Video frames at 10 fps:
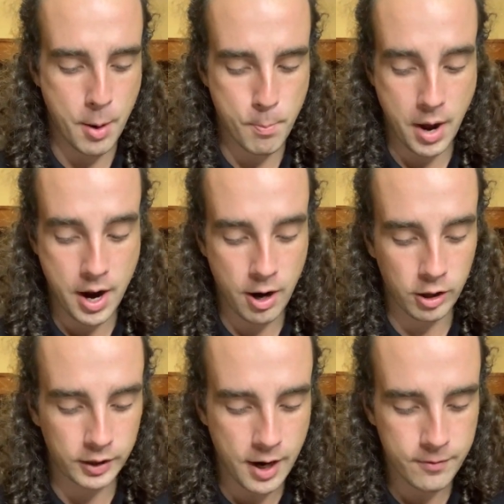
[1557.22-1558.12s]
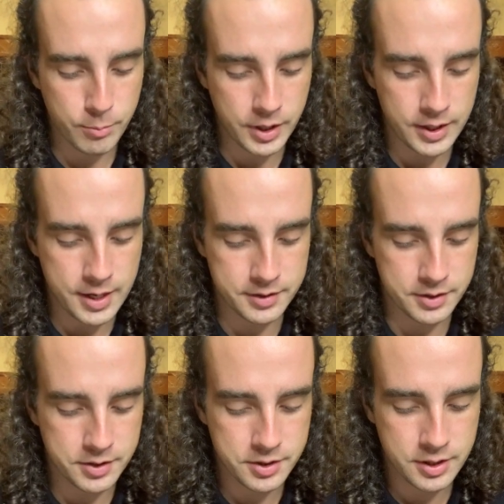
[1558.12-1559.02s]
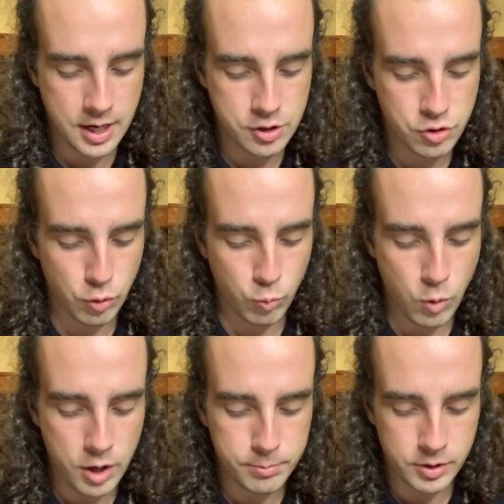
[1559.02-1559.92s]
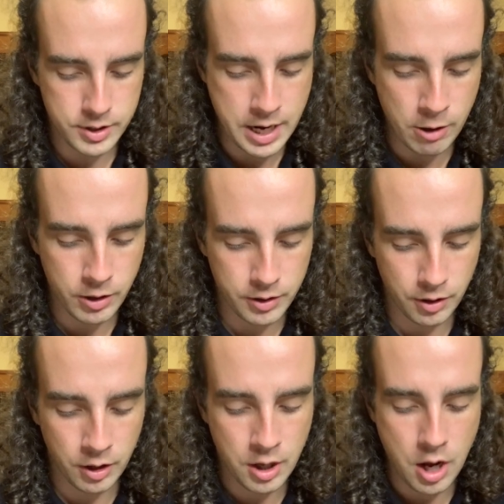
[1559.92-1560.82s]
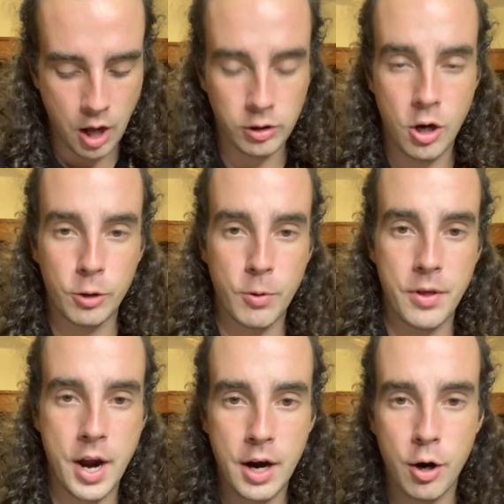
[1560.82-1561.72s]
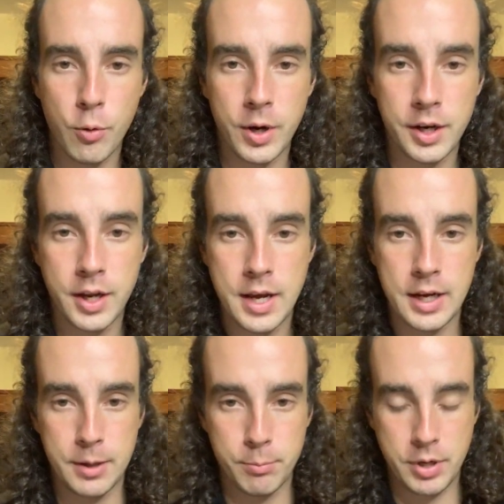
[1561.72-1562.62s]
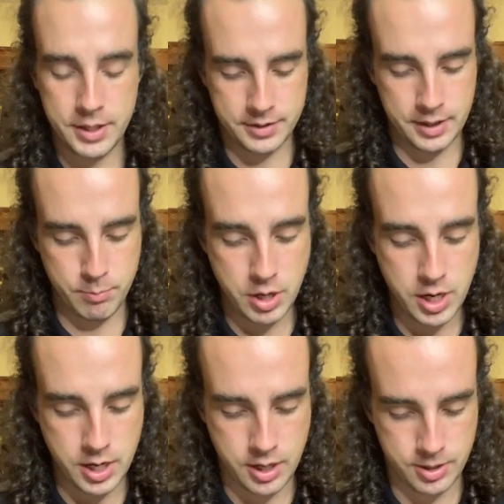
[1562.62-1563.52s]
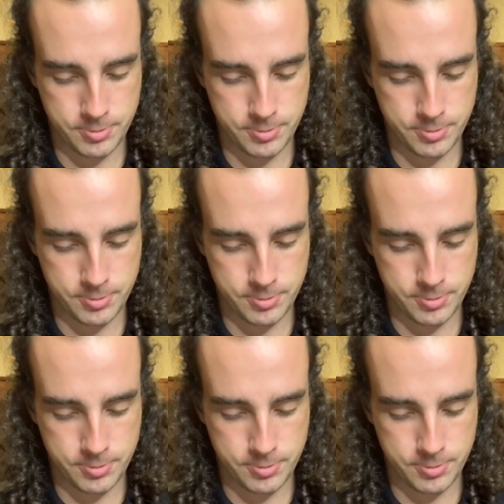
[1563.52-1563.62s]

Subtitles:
by our government as a Schedule I material along with heroin and PCP?